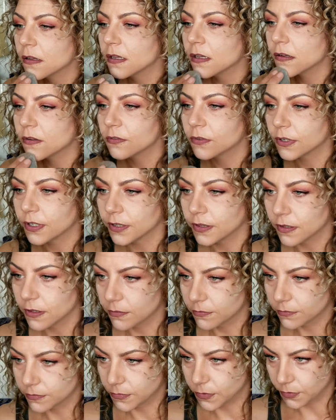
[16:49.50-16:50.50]
avoid
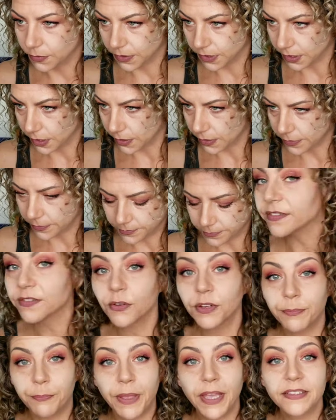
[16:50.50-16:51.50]
doing that. So
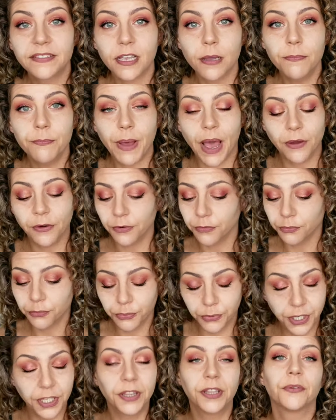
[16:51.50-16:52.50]
it picks up powder
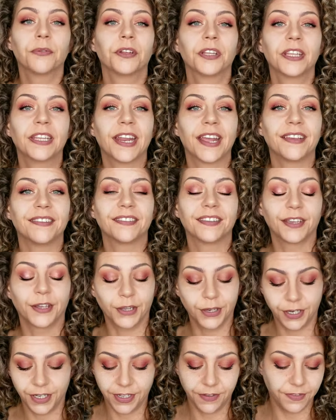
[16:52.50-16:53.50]
really, really nicely. I'm
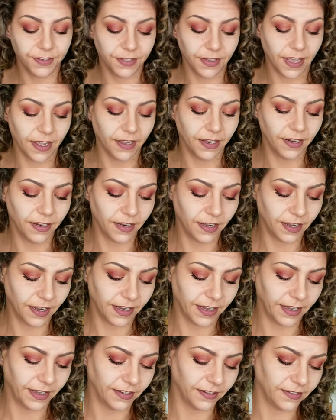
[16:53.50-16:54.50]
going to give it that. I
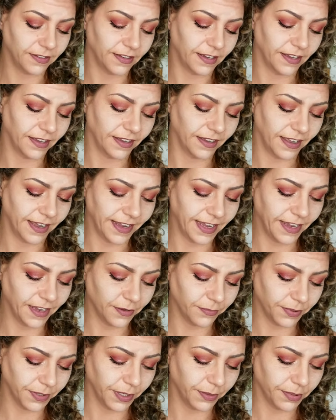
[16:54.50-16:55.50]
can't, uh, I can't
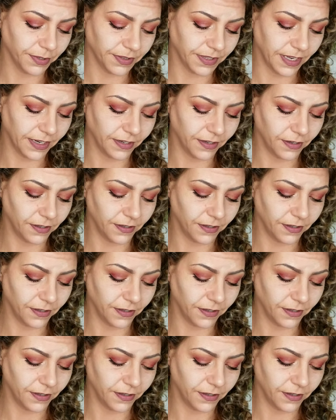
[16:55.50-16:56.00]
complain about that at